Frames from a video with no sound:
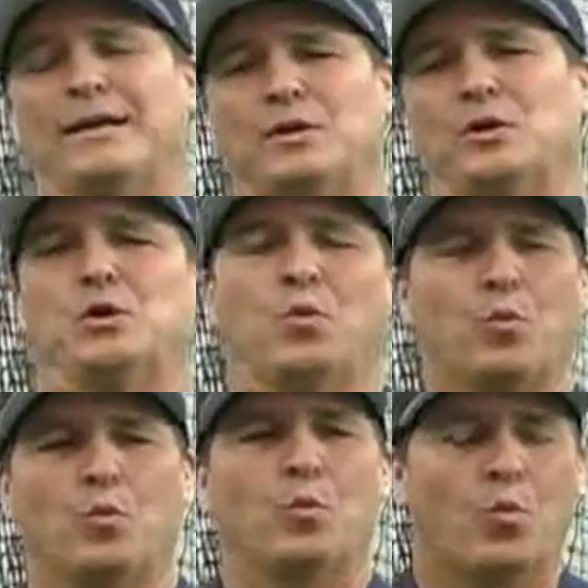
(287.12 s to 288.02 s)
you
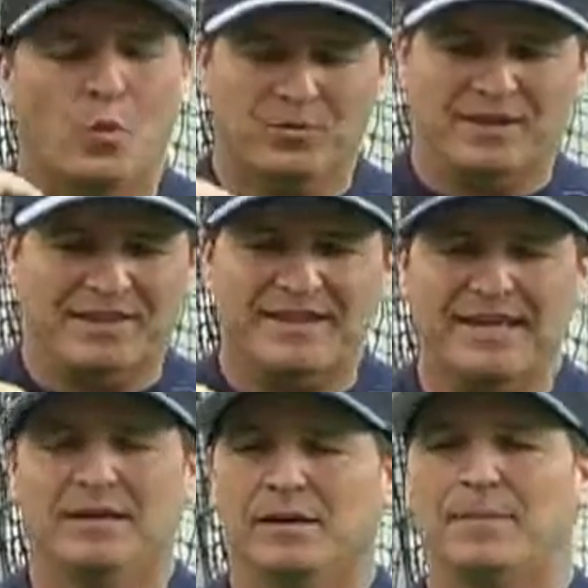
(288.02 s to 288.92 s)
know, the
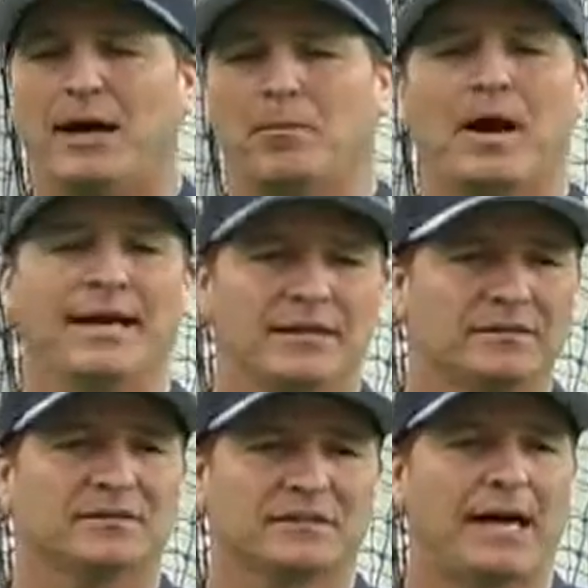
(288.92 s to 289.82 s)
thing about my
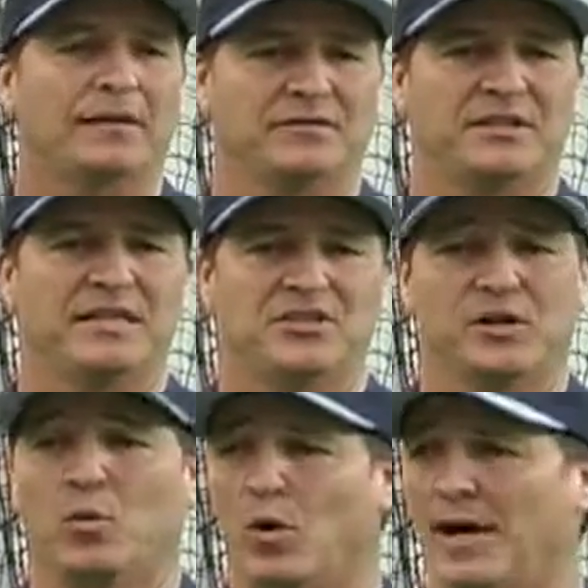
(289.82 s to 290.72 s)
style of teaching
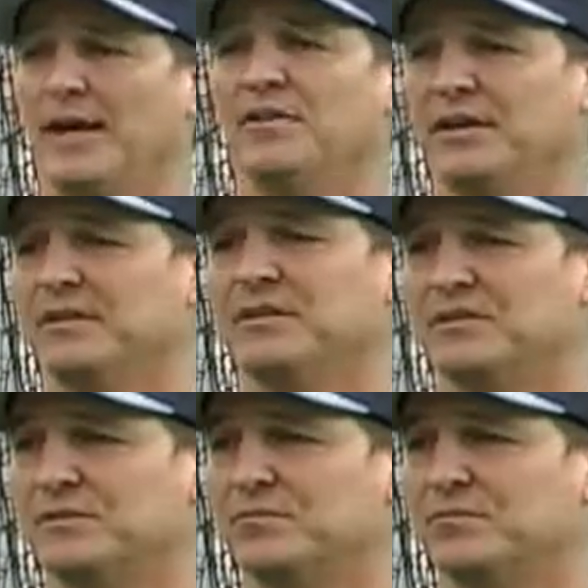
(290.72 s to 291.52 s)
and why I think this